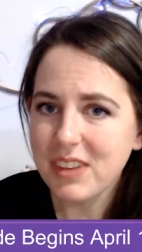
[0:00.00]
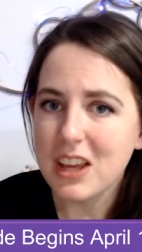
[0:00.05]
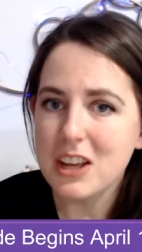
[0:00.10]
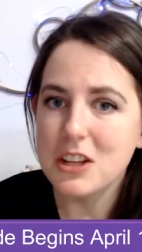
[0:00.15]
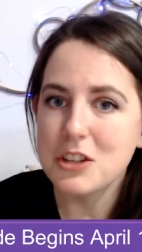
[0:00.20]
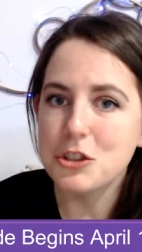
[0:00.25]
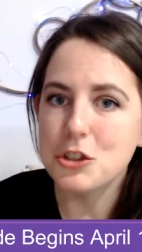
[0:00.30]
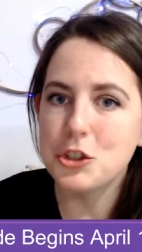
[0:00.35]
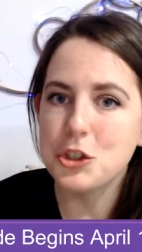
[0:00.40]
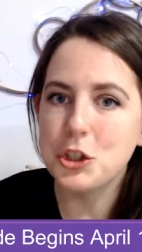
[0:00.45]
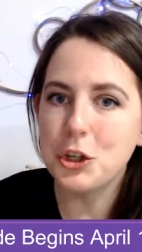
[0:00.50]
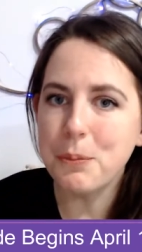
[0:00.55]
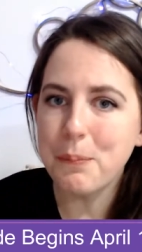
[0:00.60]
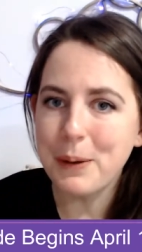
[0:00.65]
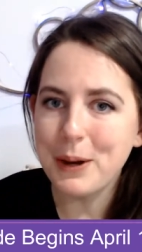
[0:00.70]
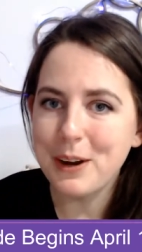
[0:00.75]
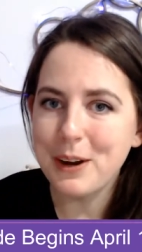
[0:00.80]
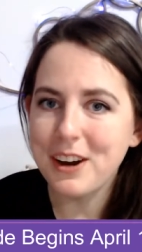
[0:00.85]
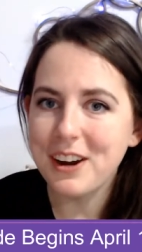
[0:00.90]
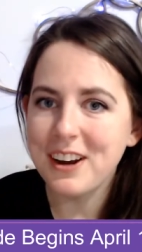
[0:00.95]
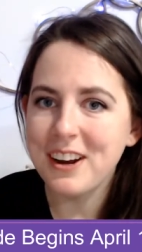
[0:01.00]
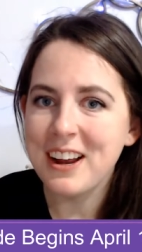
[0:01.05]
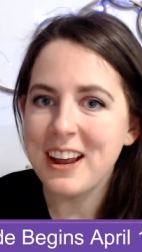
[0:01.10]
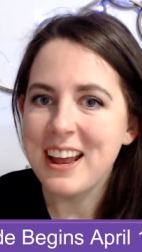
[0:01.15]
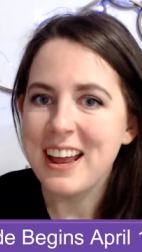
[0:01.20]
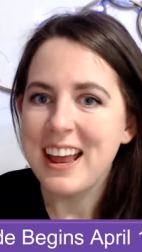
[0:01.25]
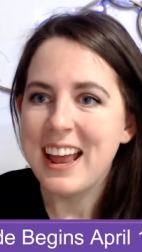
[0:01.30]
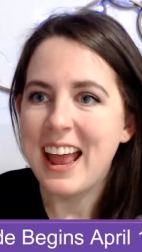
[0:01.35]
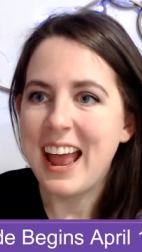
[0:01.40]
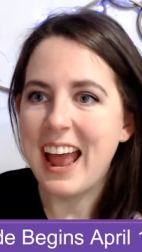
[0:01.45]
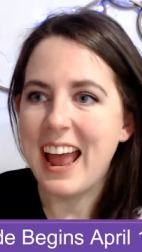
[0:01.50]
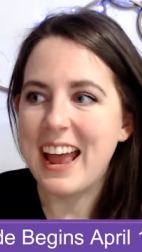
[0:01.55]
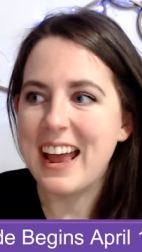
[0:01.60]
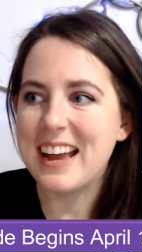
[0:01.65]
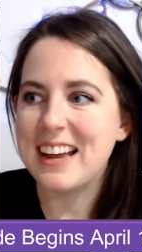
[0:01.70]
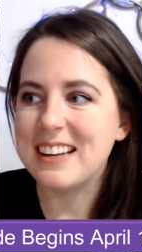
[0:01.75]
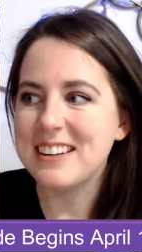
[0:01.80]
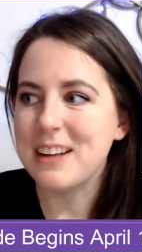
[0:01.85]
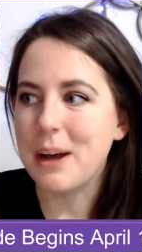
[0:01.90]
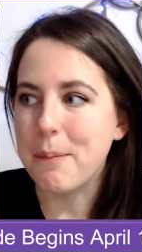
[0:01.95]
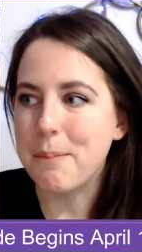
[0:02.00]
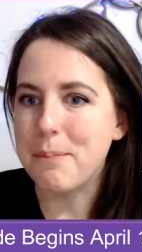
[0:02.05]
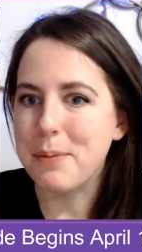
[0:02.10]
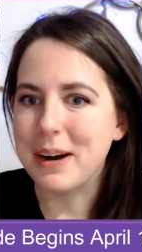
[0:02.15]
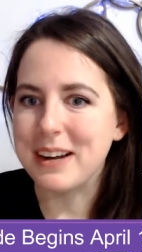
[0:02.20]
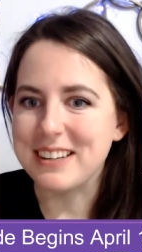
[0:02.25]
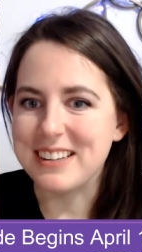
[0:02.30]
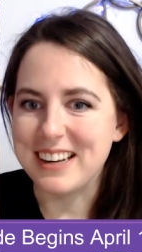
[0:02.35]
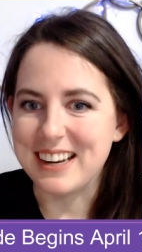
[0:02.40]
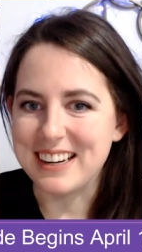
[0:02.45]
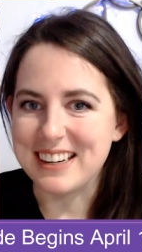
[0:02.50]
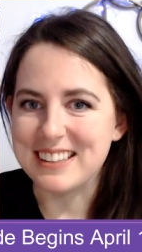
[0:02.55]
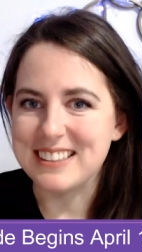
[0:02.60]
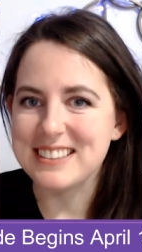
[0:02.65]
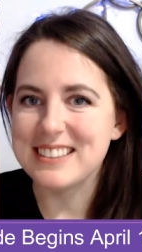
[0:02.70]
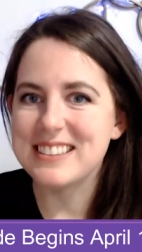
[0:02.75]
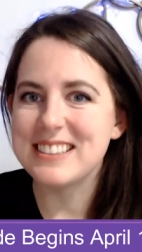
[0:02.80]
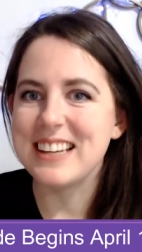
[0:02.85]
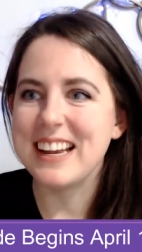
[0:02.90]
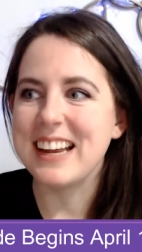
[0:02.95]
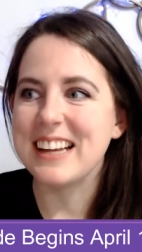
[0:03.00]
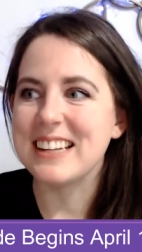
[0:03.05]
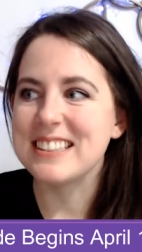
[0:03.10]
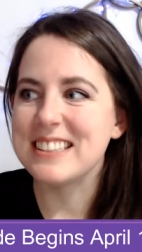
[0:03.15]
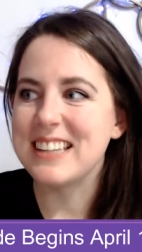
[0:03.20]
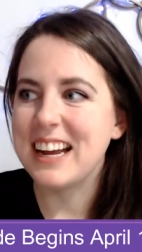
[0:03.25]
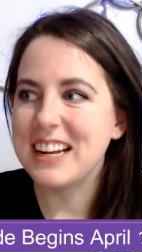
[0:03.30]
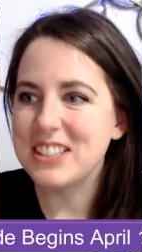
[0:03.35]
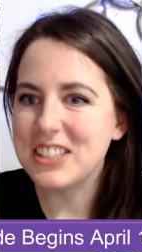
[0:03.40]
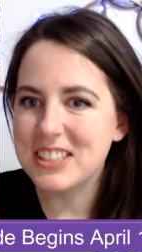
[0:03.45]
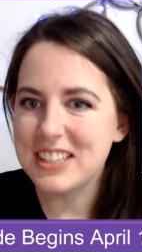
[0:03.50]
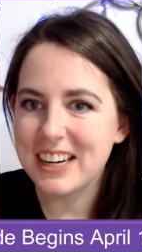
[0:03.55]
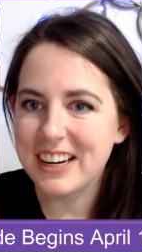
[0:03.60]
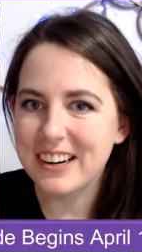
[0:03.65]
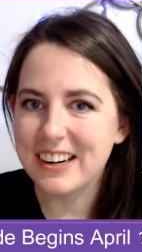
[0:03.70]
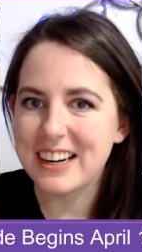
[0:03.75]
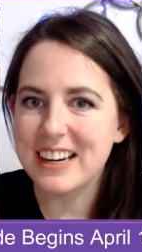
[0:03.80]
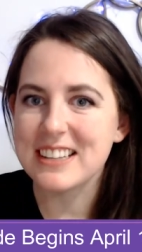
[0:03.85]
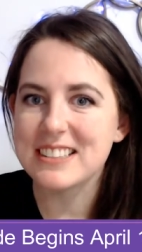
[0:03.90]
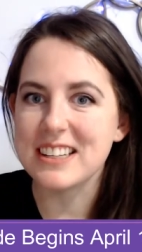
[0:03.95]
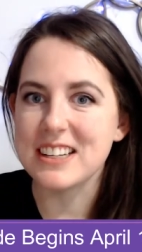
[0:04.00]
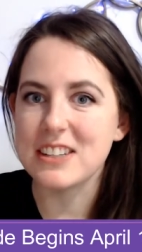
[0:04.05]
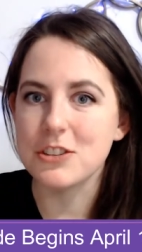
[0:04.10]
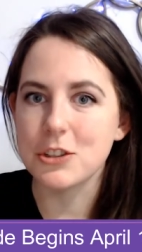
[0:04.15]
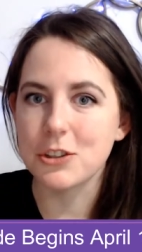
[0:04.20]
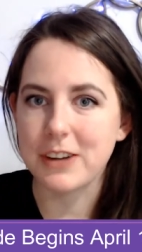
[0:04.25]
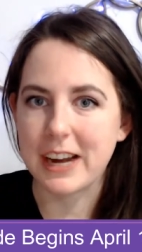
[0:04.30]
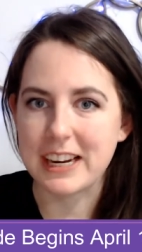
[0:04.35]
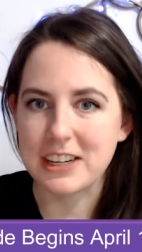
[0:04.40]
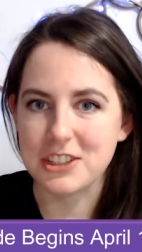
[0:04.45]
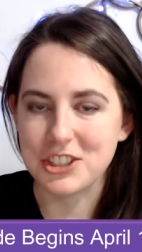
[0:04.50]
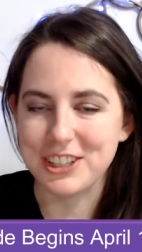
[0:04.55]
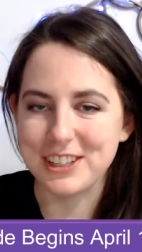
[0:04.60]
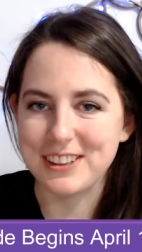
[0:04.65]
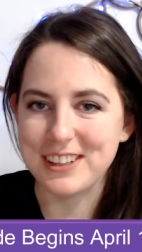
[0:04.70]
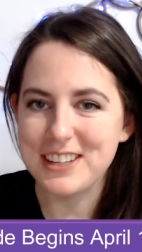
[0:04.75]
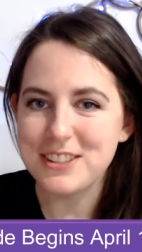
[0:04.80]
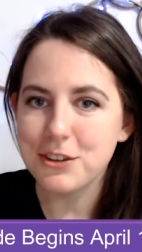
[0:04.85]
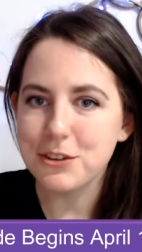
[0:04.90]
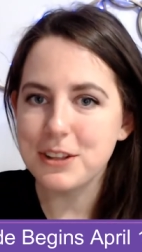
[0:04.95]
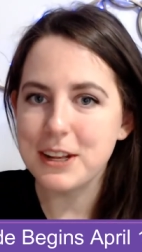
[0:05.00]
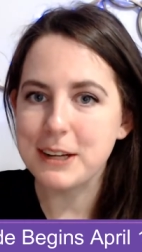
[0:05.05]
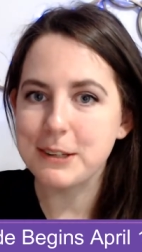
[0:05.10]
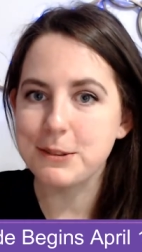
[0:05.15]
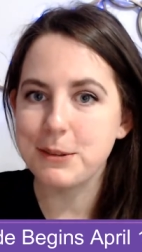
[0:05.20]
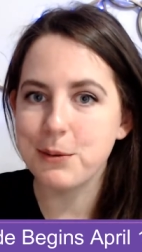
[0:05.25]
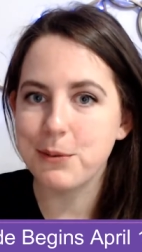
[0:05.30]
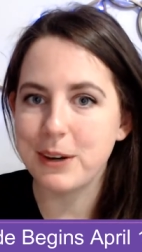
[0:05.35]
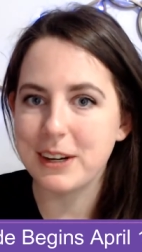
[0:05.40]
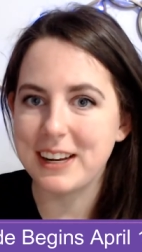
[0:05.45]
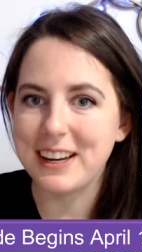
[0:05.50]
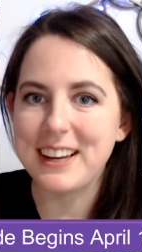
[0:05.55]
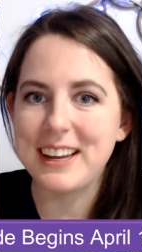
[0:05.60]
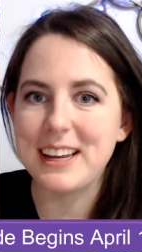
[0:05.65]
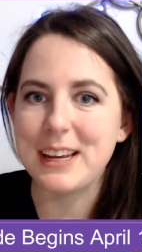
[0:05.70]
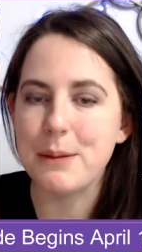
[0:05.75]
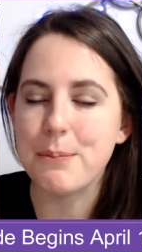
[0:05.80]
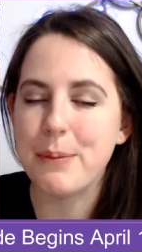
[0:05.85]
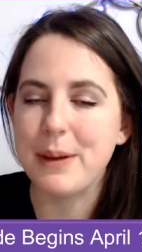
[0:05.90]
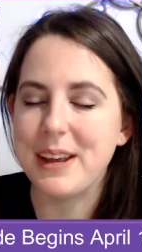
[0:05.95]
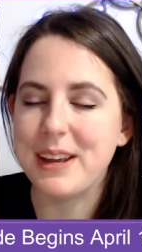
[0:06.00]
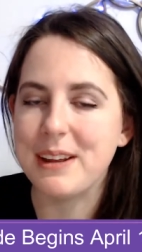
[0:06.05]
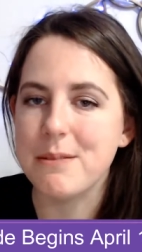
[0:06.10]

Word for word: Jupiter and abundance and Sagittarius and direction. These are things we want to keep in